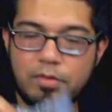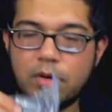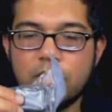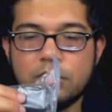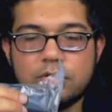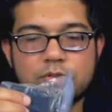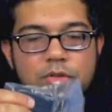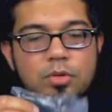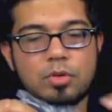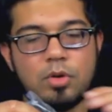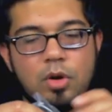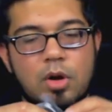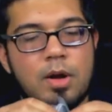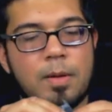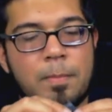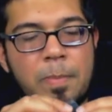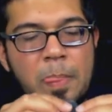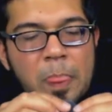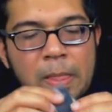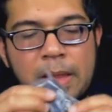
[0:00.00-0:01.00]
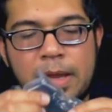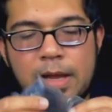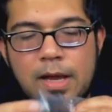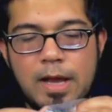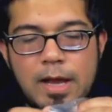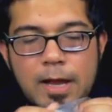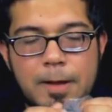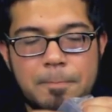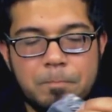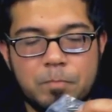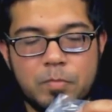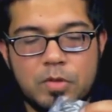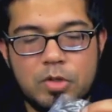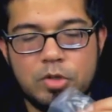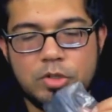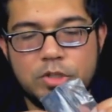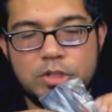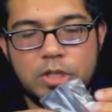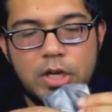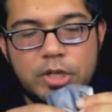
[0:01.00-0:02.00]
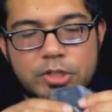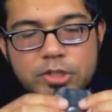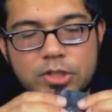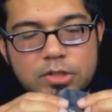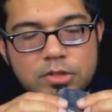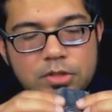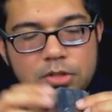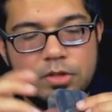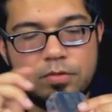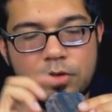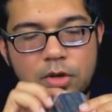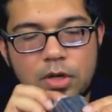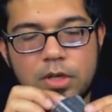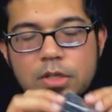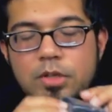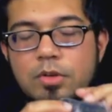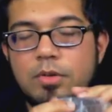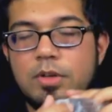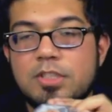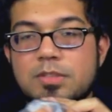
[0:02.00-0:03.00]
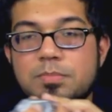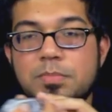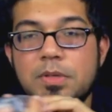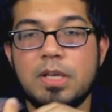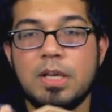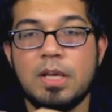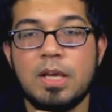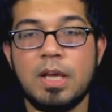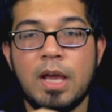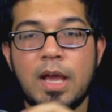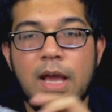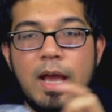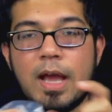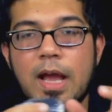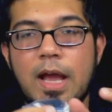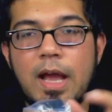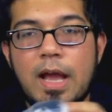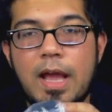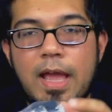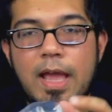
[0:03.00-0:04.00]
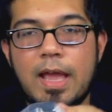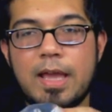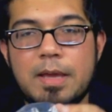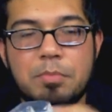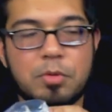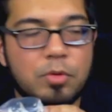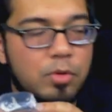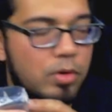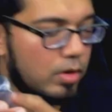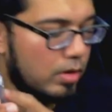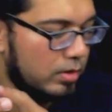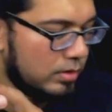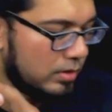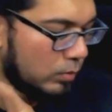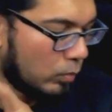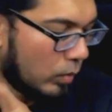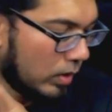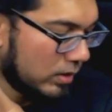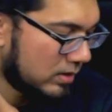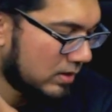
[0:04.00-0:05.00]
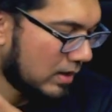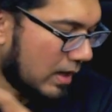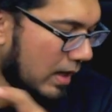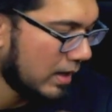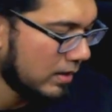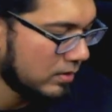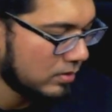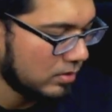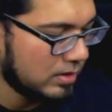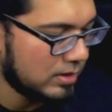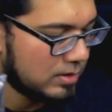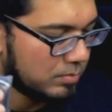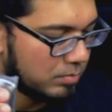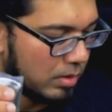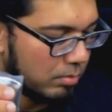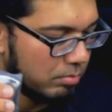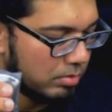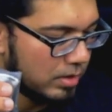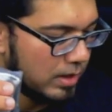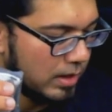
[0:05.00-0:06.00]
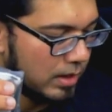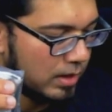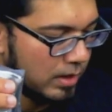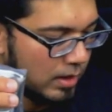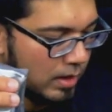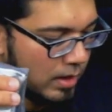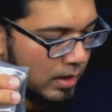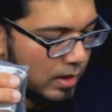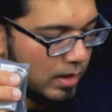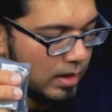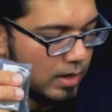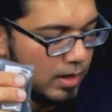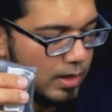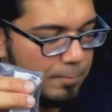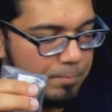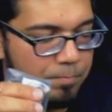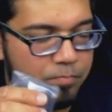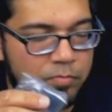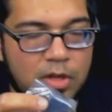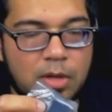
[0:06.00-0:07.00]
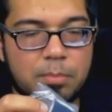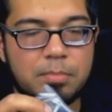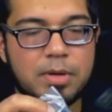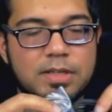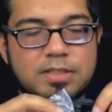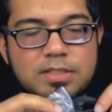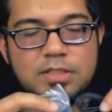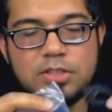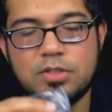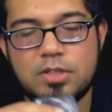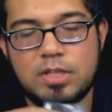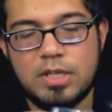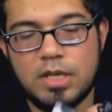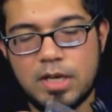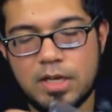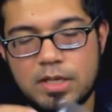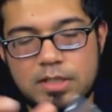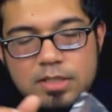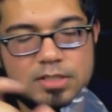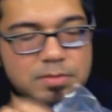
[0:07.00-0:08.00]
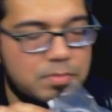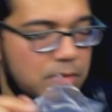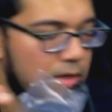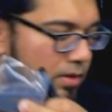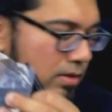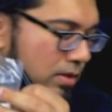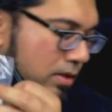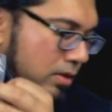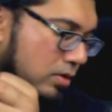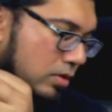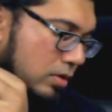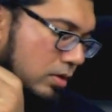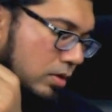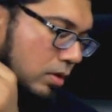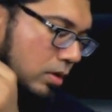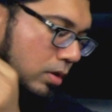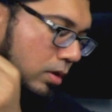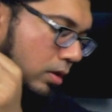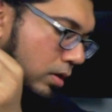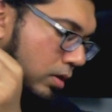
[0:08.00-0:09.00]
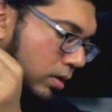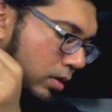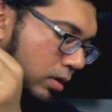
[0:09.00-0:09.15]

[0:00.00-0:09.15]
also got your charger. So you've got a USB A port on one side, so this probably plugs into here, this plugs into your